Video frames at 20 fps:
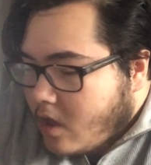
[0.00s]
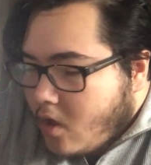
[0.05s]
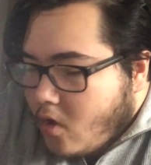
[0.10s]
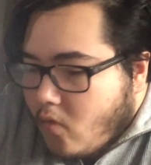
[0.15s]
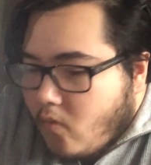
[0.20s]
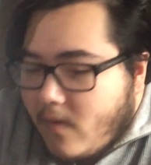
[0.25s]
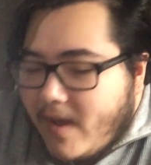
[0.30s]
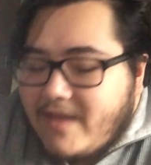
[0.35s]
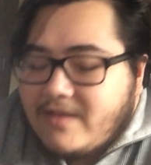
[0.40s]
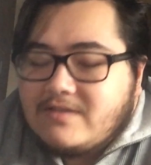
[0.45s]

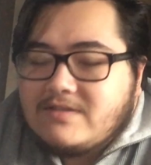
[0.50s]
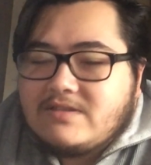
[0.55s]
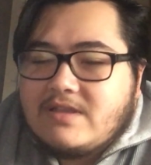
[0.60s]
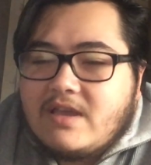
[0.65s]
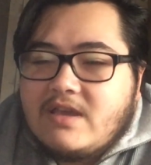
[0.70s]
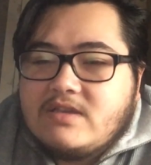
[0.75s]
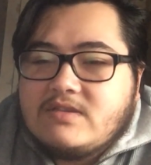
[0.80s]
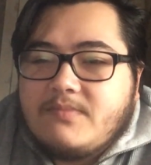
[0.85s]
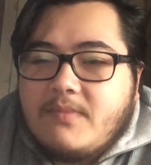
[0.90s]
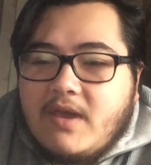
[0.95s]

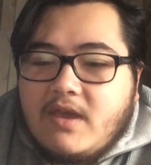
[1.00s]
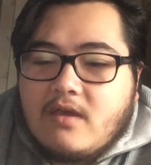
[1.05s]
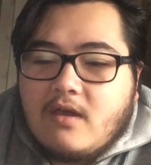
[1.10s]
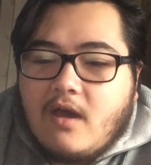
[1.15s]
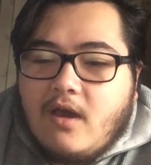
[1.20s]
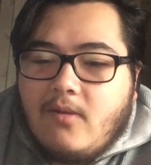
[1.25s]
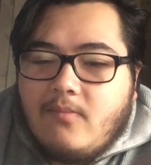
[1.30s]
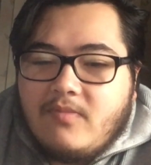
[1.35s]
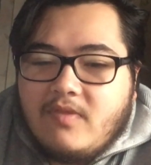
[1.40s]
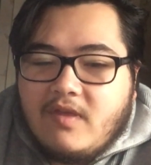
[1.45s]
Wednesdays make
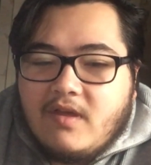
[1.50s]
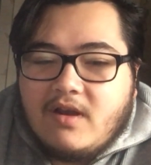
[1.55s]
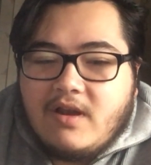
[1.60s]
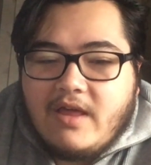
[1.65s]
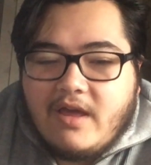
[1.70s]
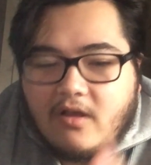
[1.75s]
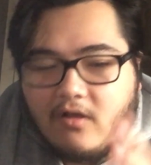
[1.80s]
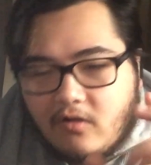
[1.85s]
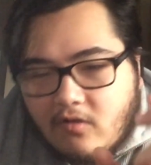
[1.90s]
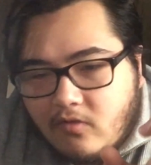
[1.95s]
up the
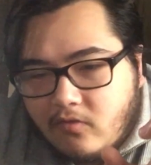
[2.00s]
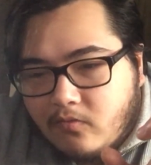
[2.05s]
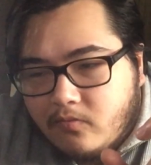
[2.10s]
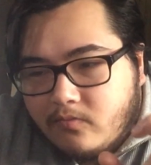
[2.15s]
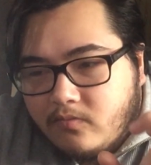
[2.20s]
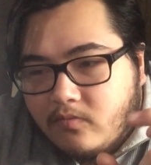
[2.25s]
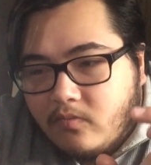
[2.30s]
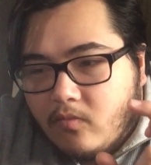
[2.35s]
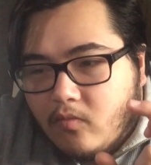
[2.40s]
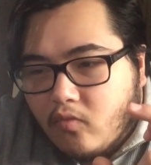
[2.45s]
little
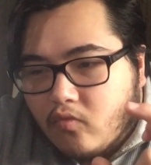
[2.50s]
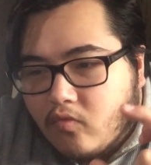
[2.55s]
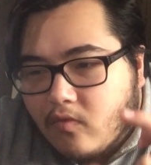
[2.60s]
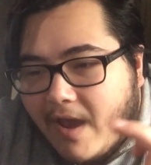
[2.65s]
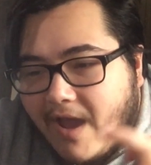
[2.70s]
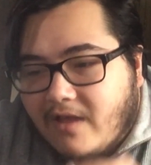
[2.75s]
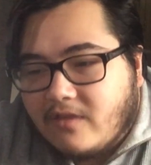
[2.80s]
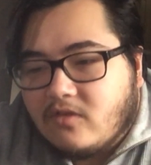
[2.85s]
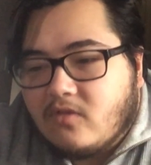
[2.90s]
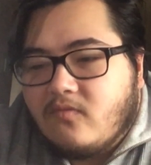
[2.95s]

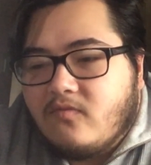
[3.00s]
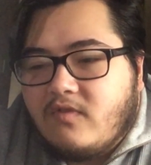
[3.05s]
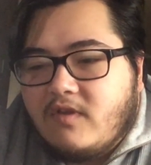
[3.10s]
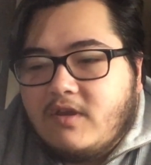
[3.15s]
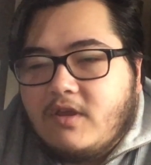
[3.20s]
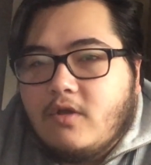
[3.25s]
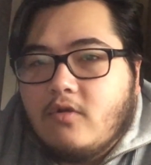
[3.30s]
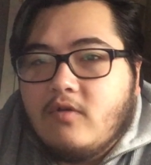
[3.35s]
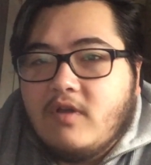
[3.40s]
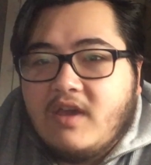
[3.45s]
random
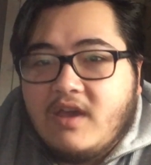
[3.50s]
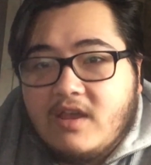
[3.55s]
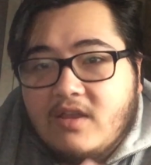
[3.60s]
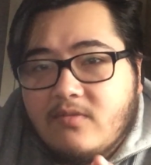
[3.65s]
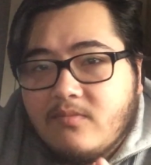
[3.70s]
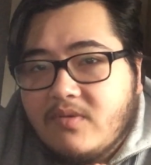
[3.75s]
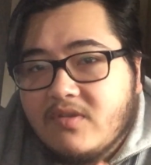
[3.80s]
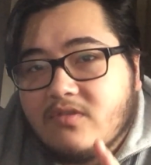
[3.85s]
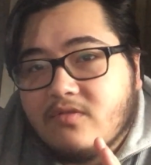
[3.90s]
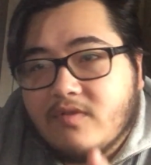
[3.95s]
video
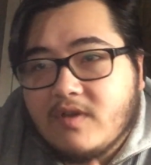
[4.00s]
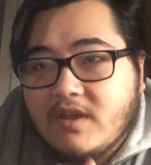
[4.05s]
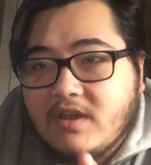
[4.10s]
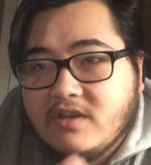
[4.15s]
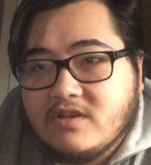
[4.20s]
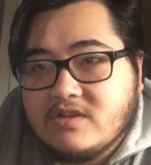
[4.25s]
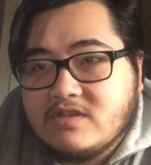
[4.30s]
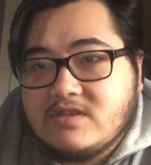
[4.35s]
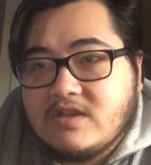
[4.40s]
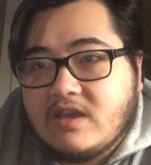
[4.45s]
in
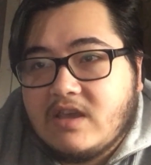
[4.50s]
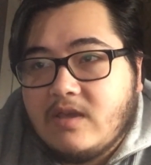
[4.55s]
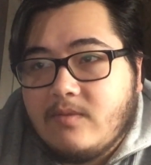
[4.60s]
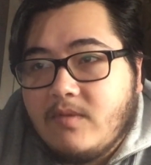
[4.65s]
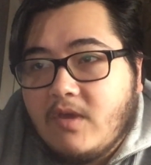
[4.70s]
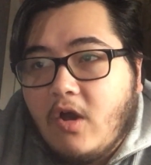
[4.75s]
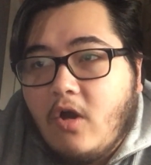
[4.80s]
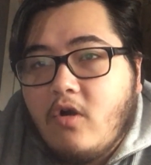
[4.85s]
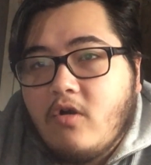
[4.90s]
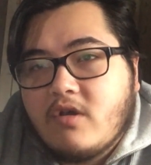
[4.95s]
between just to
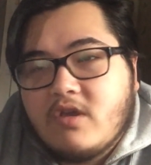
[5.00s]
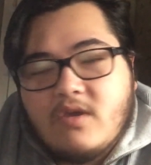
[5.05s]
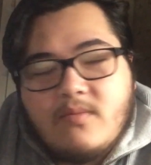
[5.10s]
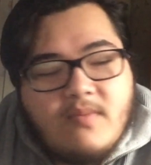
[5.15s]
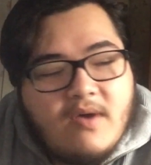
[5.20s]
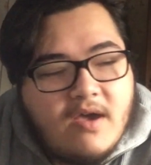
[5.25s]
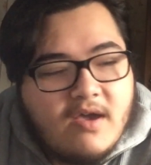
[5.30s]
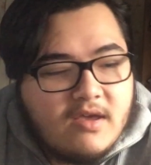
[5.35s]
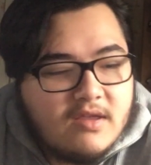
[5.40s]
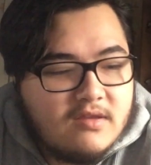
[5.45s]
keep you
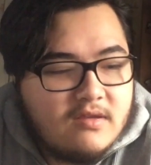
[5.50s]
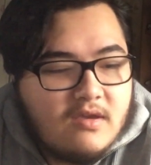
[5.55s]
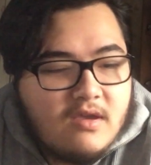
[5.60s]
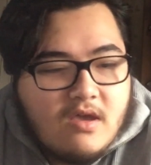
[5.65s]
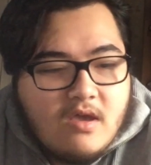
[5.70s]
occupied.